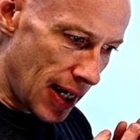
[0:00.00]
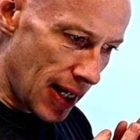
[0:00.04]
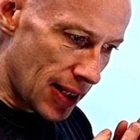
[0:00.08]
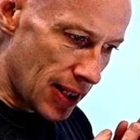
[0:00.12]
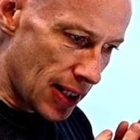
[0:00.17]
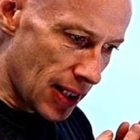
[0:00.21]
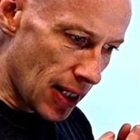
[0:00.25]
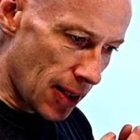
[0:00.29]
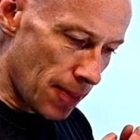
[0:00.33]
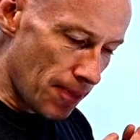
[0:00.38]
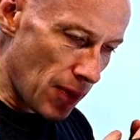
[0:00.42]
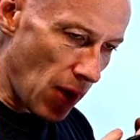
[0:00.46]

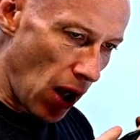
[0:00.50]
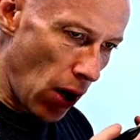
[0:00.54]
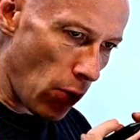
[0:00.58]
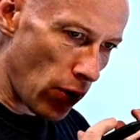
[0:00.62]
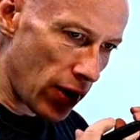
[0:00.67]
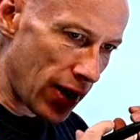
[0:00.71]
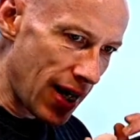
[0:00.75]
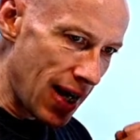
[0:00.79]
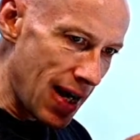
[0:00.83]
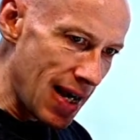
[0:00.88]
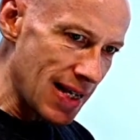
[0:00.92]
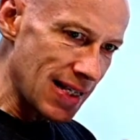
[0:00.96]
that I
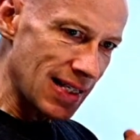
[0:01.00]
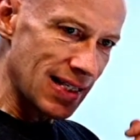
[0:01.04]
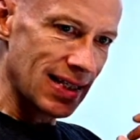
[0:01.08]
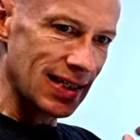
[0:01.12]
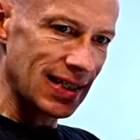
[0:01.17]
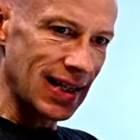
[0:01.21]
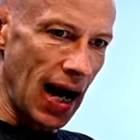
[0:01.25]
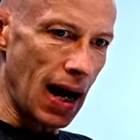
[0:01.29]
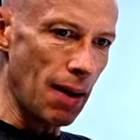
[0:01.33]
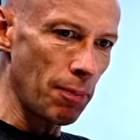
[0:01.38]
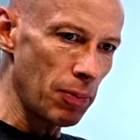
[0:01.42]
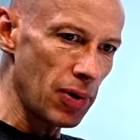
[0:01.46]
want to
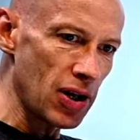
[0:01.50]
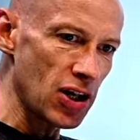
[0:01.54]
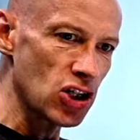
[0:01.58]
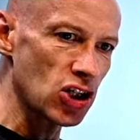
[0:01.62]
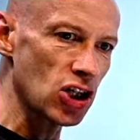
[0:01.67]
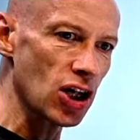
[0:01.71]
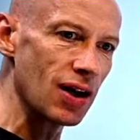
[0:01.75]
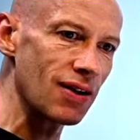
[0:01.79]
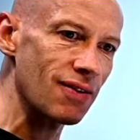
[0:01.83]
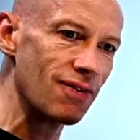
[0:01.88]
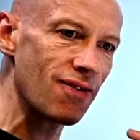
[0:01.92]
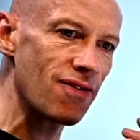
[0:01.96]
establish
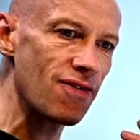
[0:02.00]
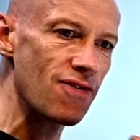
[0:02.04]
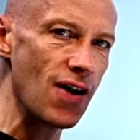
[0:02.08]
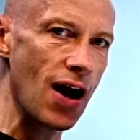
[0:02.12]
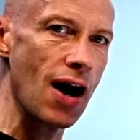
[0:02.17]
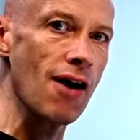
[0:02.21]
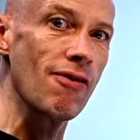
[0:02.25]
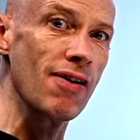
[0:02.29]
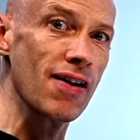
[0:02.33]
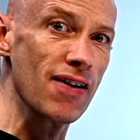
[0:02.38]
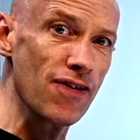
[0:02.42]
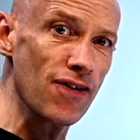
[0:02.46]
and
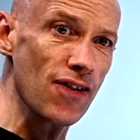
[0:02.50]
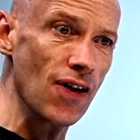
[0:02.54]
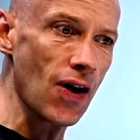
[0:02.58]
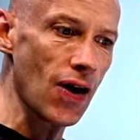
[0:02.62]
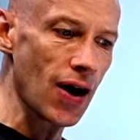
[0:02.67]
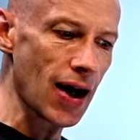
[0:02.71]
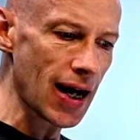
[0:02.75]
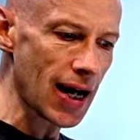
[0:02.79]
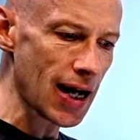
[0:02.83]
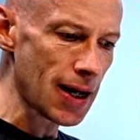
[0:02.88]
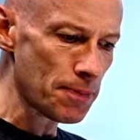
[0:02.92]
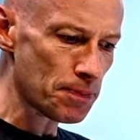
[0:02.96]

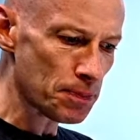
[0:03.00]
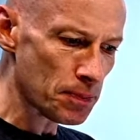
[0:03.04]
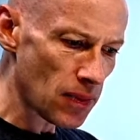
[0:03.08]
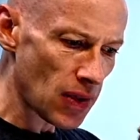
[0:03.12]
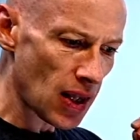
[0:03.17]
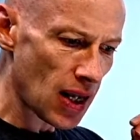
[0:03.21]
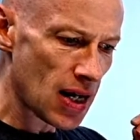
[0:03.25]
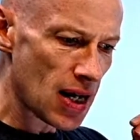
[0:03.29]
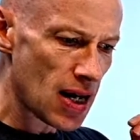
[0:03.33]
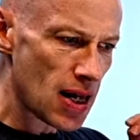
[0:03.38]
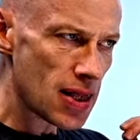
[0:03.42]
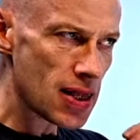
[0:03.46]
verify
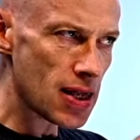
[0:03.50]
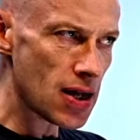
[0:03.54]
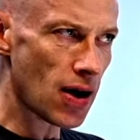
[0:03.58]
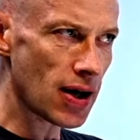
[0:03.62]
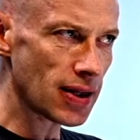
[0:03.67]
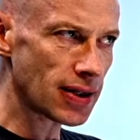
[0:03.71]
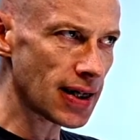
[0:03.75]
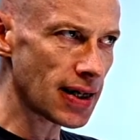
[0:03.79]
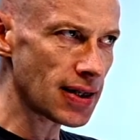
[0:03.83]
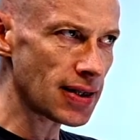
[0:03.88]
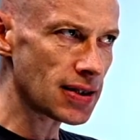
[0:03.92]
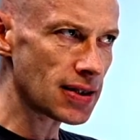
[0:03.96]
the
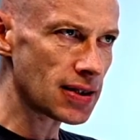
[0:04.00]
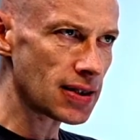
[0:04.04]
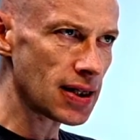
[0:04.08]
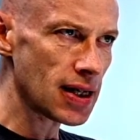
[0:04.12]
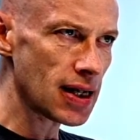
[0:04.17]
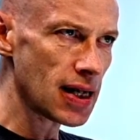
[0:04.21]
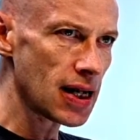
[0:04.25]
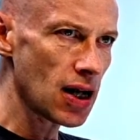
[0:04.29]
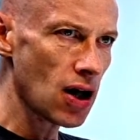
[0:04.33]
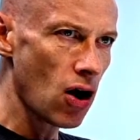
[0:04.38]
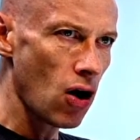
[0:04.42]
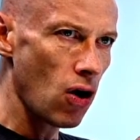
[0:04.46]

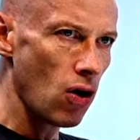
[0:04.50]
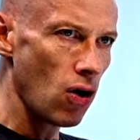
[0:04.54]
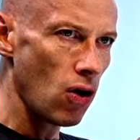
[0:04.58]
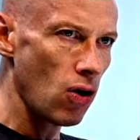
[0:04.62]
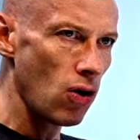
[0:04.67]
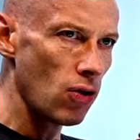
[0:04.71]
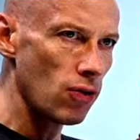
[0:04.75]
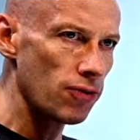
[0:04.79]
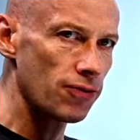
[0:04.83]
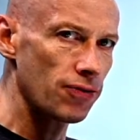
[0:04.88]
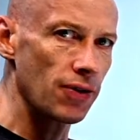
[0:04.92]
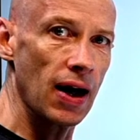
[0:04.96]
identity
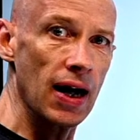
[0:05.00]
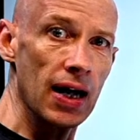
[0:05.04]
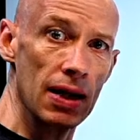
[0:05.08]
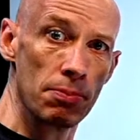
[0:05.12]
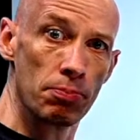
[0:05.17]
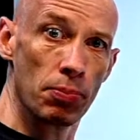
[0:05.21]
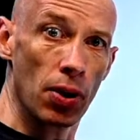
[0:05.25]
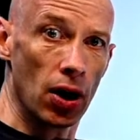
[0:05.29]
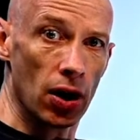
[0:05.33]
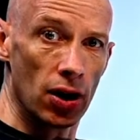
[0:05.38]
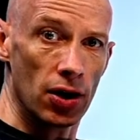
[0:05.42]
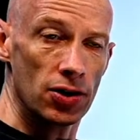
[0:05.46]
of a
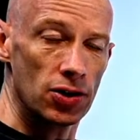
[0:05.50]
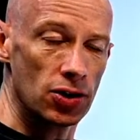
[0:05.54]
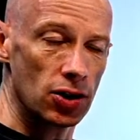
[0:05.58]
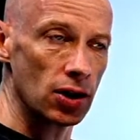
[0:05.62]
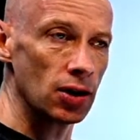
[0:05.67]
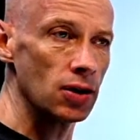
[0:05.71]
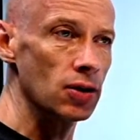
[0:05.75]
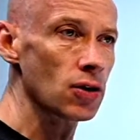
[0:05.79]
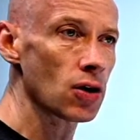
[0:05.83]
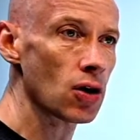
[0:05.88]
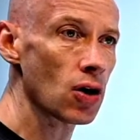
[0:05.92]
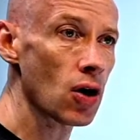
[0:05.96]

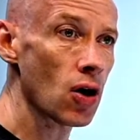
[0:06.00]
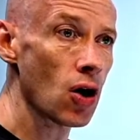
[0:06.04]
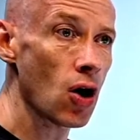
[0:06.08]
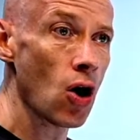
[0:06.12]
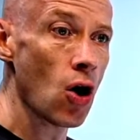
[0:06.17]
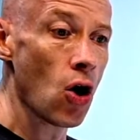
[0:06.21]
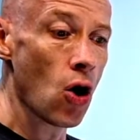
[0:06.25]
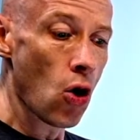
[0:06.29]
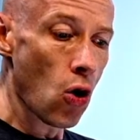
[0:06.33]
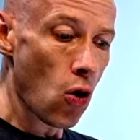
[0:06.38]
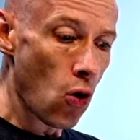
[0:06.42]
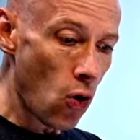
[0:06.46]
person,
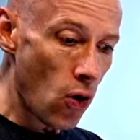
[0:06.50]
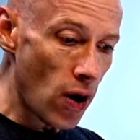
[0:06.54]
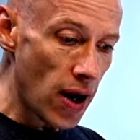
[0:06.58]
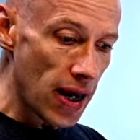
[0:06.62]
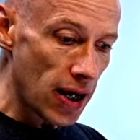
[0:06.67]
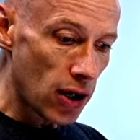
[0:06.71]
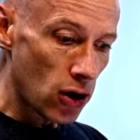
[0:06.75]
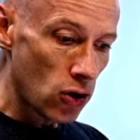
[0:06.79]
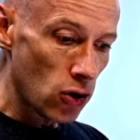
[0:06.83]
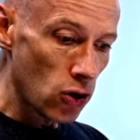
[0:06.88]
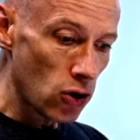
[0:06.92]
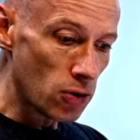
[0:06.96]
or
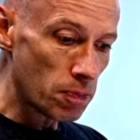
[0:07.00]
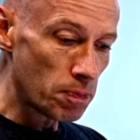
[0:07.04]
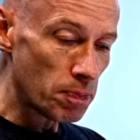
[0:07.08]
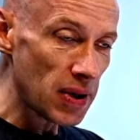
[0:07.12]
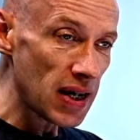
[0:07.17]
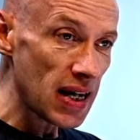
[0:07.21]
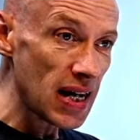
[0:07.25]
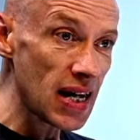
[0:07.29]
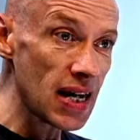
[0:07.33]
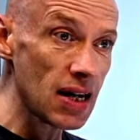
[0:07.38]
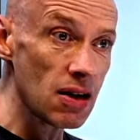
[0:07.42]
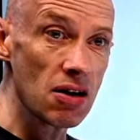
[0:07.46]
it could
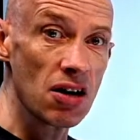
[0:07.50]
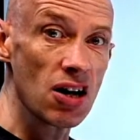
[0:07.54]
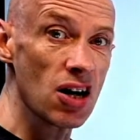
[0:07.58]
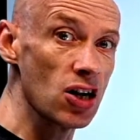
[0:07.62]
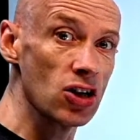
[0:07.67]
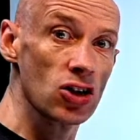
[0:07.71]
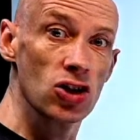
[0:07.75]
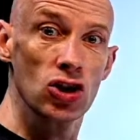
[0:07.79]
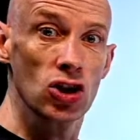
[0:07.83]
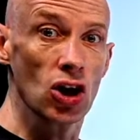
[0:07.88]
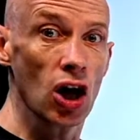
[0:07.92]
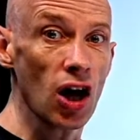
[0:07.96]
be a
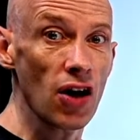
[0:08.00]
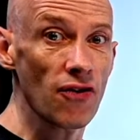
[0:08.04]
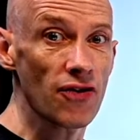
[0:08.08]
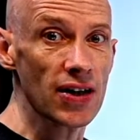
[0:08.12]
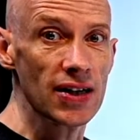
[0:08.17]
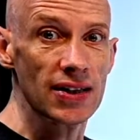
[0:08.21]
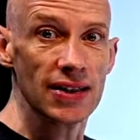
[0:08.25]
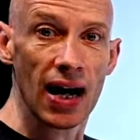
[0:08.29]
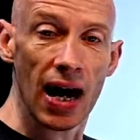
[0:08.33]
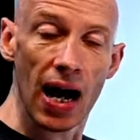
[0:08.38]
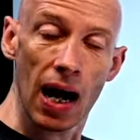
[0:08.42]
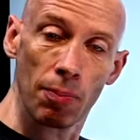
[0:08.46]

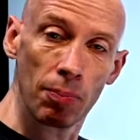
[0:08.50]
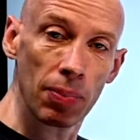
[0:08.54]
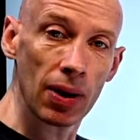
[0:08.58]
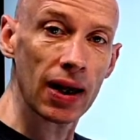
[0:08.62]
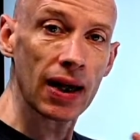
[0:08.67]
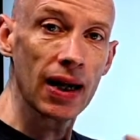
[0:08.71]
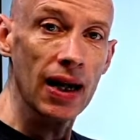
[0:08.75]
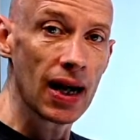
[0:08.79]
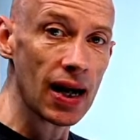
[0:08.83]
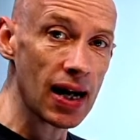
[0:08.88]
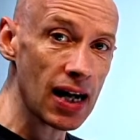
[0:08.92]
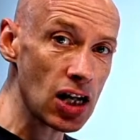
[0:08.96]
service.
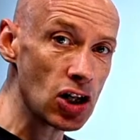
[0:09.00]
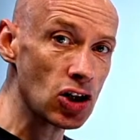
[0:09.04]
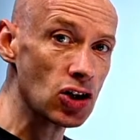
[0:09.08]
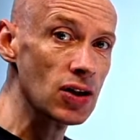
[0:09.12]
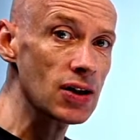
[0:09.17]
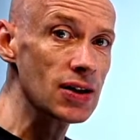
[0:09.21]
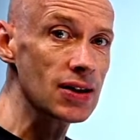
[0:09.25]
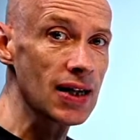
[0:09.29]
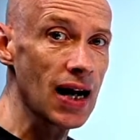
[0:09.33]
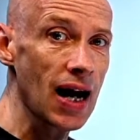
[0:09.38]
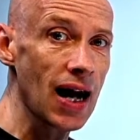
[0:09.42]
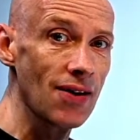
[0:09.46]

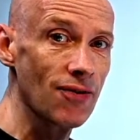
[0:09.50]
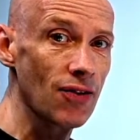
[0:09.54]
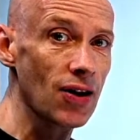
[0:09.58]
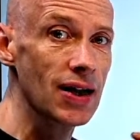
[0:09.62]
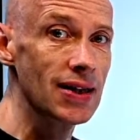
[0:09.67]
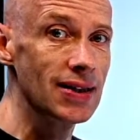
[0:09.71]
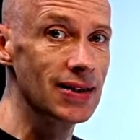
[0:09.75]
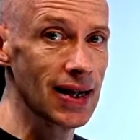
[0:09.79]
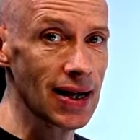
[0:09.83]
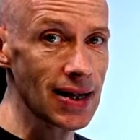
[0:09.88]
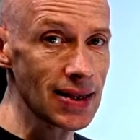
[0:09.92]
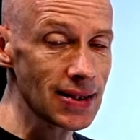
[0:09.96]
Applications have
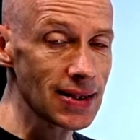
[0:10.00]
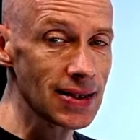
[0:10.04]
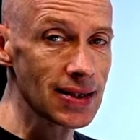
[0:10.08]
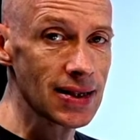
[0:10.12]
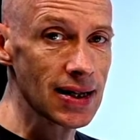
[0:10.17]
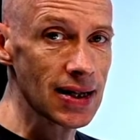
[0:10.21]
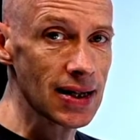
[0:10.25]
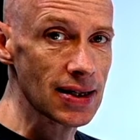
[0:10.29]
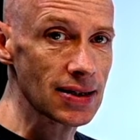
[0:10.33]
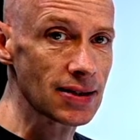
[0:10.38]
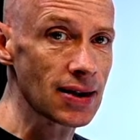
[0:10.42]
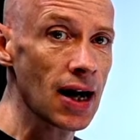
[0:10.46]

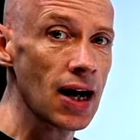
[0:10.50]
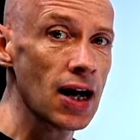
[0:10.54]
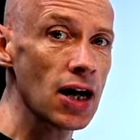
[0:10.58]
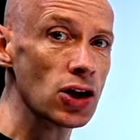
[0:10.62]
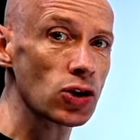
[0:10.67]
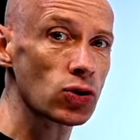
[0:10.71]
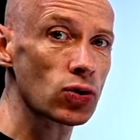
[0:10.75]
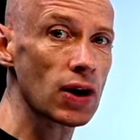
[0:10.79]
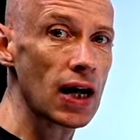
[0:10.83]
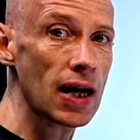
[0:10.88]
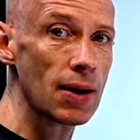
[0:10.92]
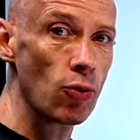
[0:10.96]
identities
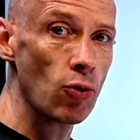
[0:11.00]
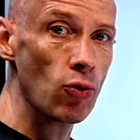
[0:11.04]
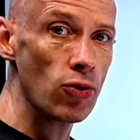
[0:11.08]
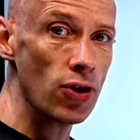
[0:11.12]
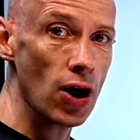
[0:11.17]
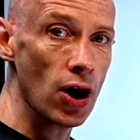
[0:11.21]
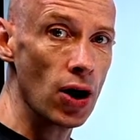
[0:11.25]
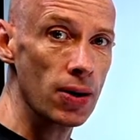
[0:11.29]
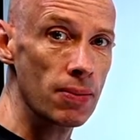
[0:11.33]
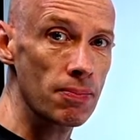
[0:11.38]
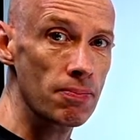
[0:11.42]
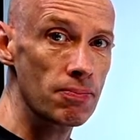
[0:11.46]
to enable
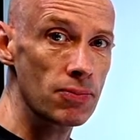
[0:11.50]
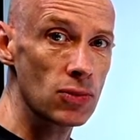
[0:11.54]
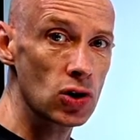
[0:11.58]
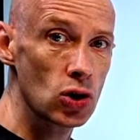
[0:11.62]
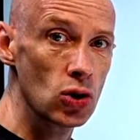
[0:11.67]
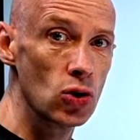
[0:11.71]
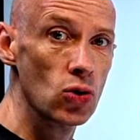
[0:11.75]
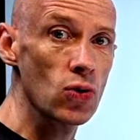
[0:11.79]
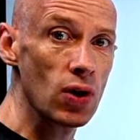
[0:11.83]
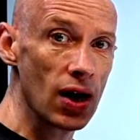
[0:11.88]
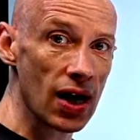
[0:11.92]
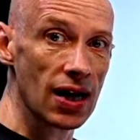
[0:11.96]
them
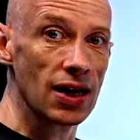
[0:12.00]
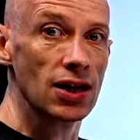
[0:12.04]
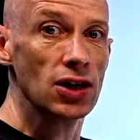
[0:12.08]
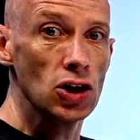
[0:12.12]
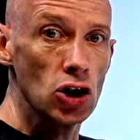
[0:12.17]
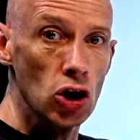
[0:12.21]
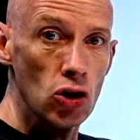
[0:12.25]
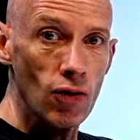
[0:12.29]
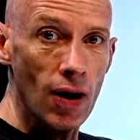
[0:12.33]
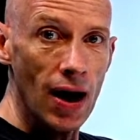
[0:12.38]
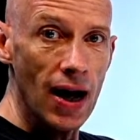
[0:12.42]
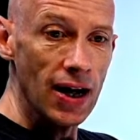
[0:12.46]
to
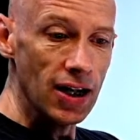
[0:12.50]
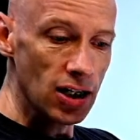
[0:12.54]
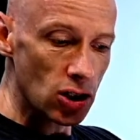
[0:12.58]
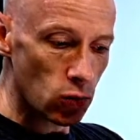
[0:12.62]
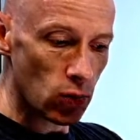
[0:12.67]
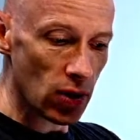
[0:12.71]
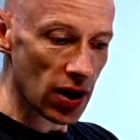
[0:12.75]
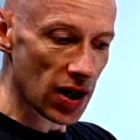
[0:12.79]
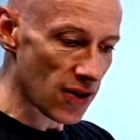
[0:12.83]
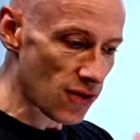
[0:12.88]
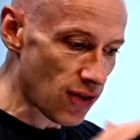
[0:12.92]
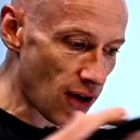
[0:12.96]
interact
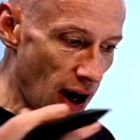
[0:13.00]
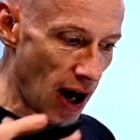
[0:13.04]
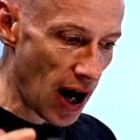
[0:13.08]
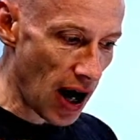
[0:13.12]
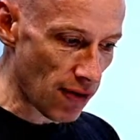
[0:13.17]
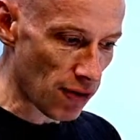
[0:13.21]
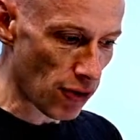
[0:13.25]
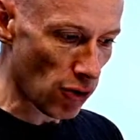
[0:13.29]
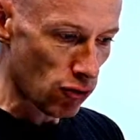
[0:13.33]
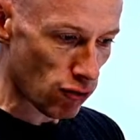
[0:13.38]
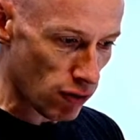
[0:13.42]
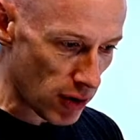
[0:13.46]
with
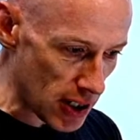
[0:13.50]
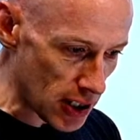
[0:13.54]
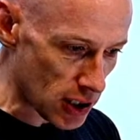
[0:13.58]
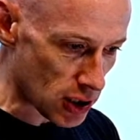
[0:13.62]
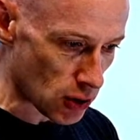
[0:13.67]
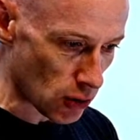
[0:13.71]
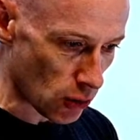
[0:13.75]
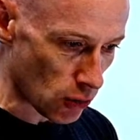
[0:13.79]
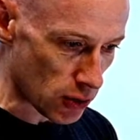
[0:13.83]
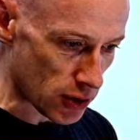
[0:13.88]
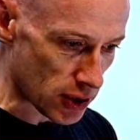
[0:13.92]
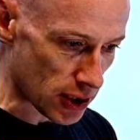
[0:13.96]
other
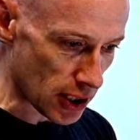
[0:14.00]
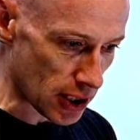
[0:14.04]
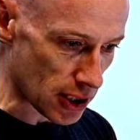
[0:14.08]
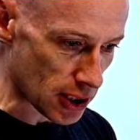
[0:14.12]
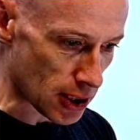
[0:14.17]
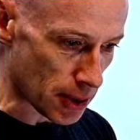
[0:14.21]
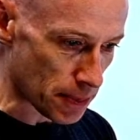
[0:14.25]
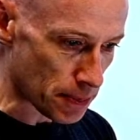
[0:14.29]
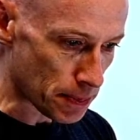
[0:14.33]
resources.